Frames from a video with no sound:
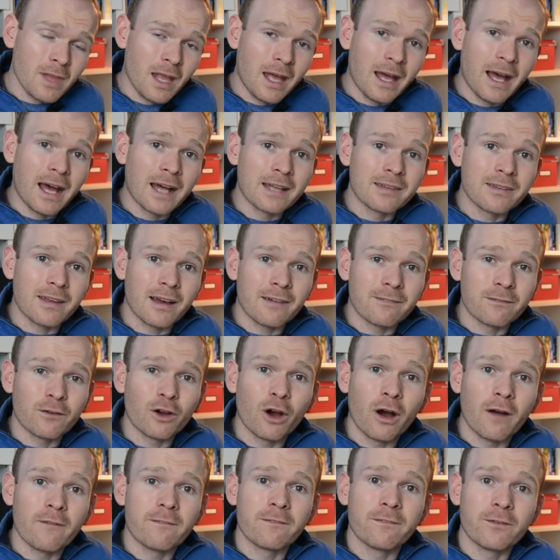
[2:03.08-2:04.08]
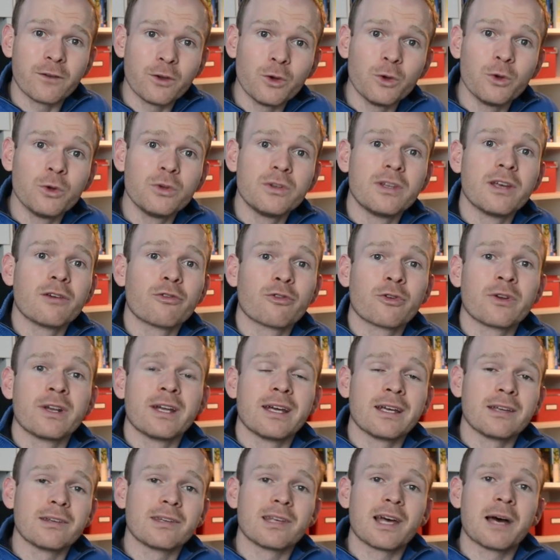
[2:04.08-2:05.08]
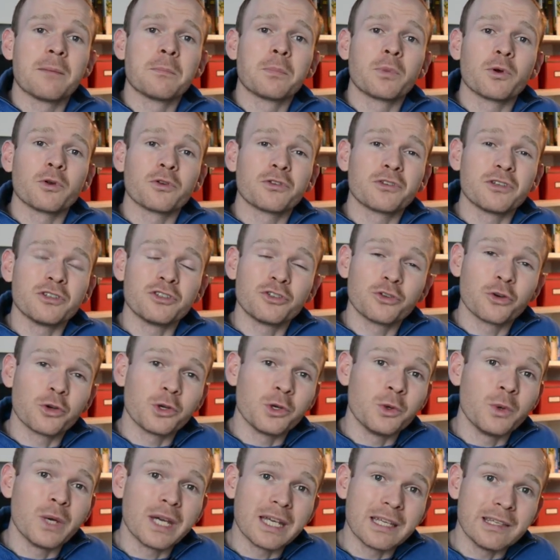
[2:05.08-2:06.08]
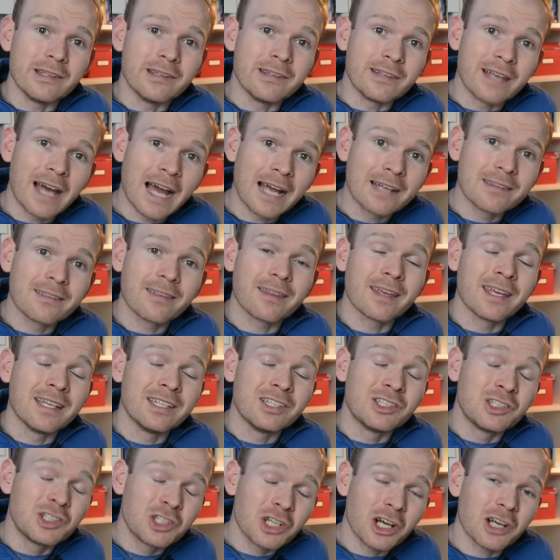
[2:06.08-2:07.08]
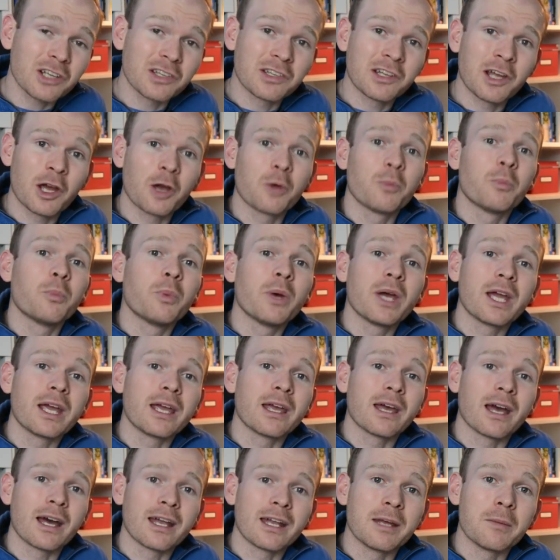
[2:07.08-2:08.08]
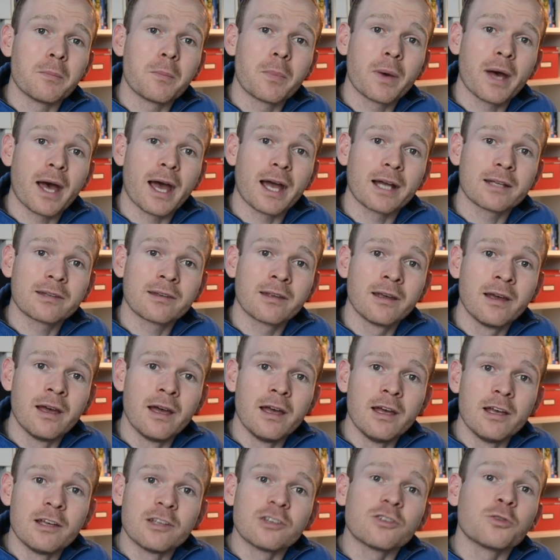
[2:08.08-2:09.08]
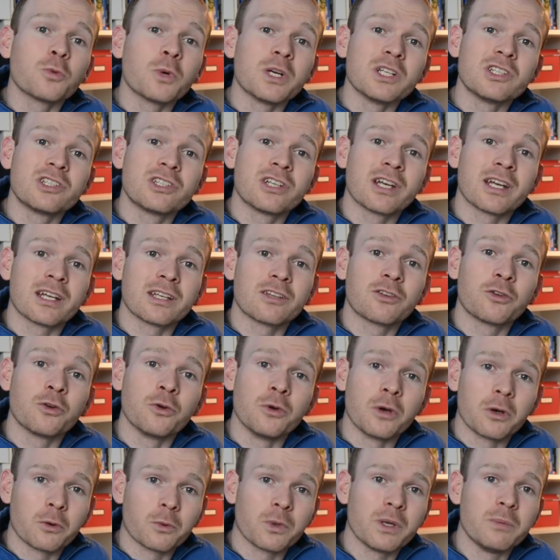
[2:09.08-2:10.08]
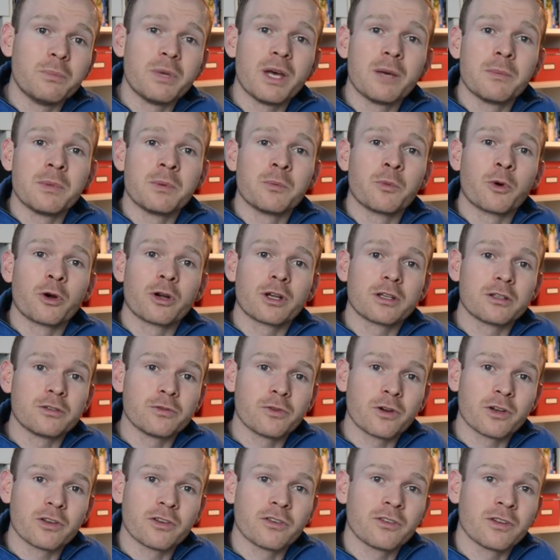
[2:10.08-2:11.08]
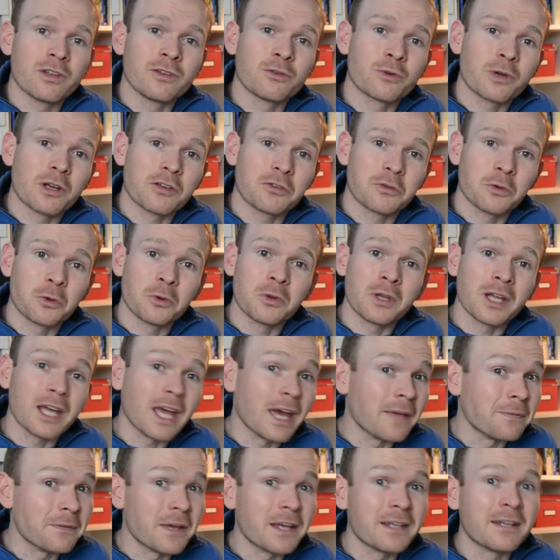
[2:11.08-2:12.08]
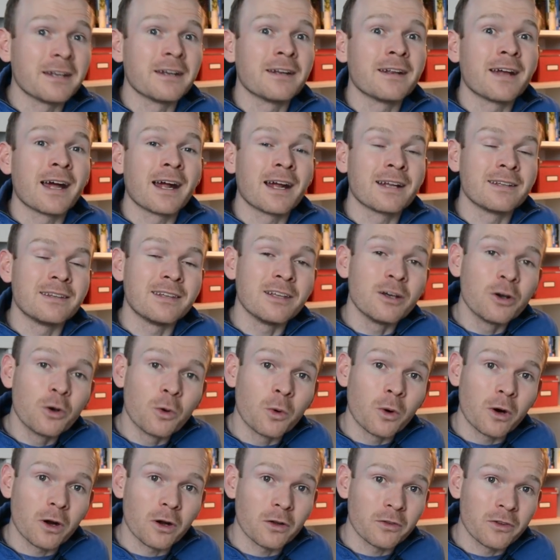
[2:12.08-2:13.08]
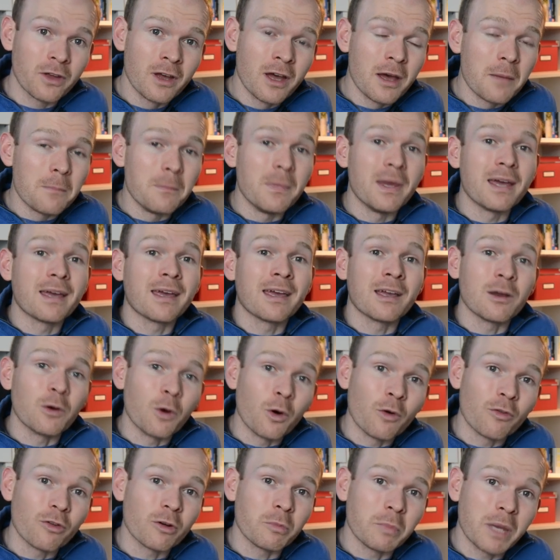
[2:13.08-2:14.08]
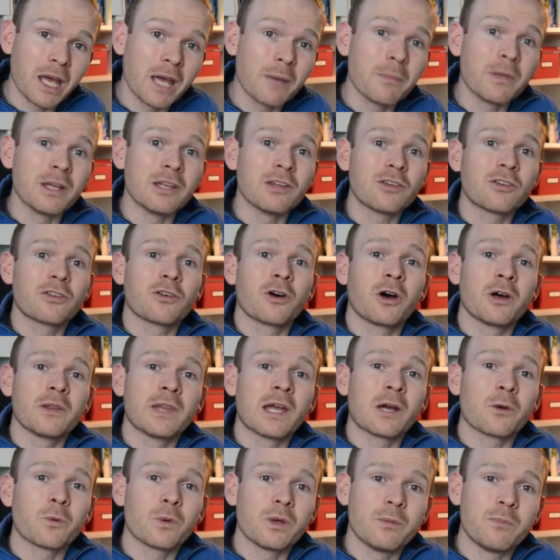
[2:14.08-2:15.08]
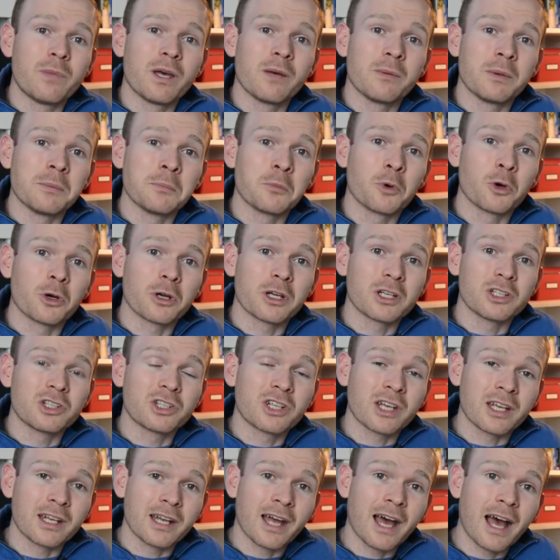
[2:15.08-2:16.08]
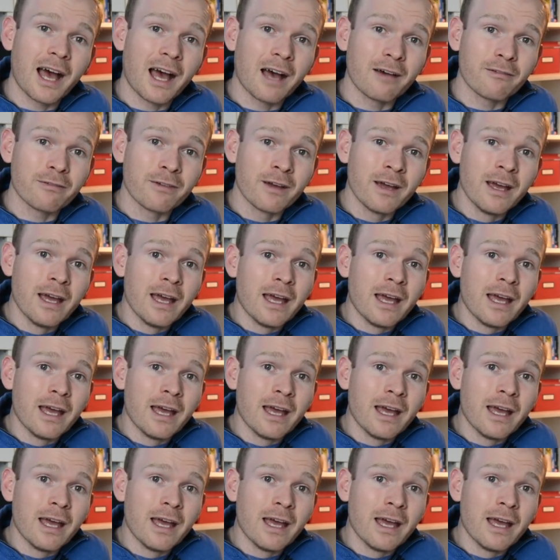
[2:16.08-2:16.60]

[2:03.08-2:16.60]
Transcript: And I've got a few different examples to show you exactly just how big an impact switching to a repayment mortgage versus interest only, and then in an ideal world, making overpayments on that repayment mortgage can have